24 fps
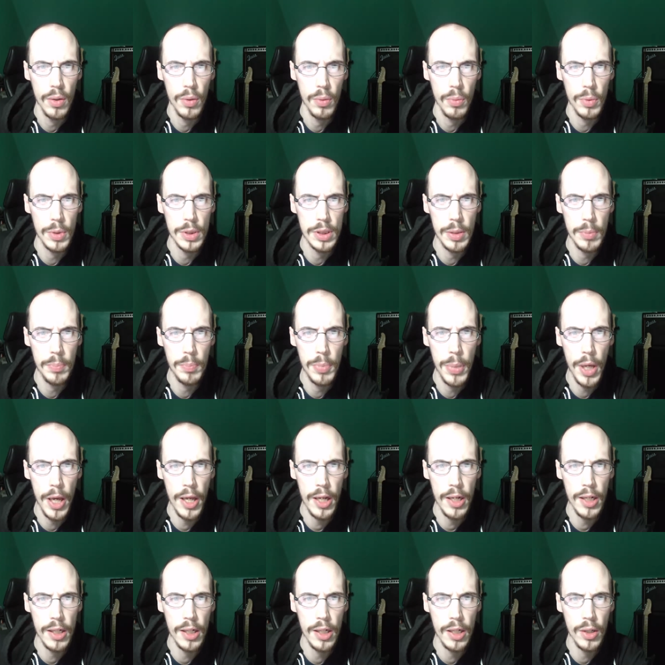was in
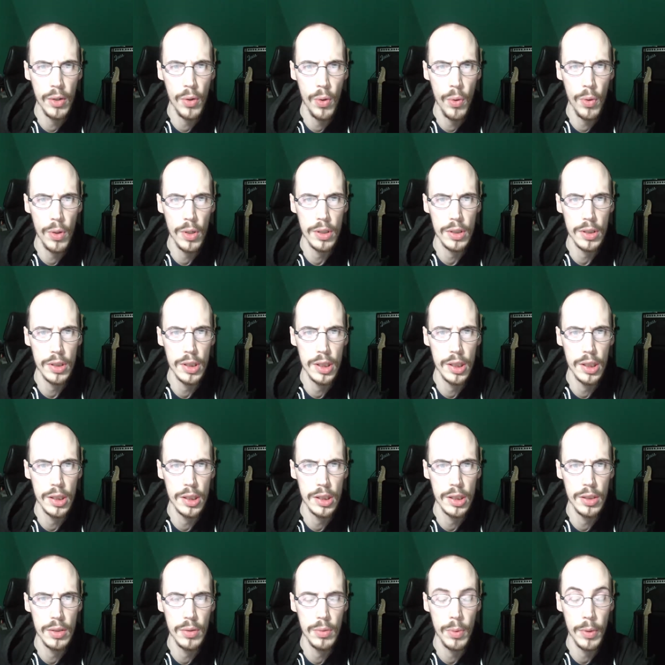bed in accordance
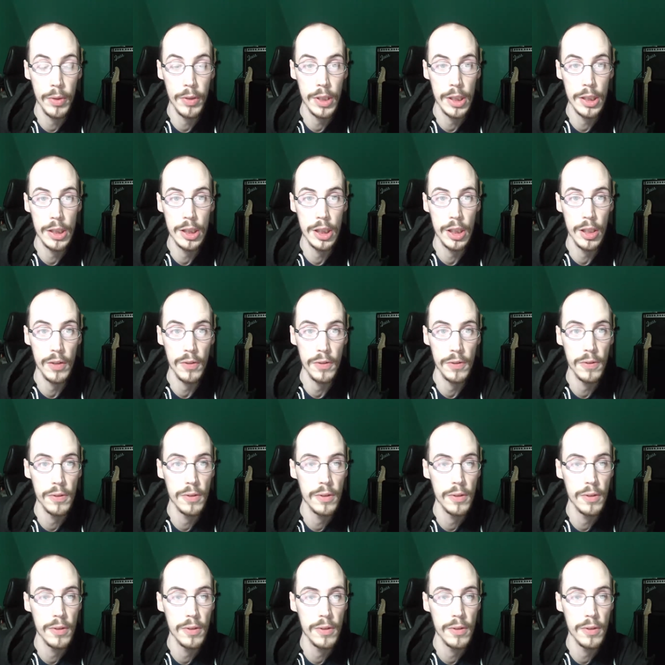with the shift.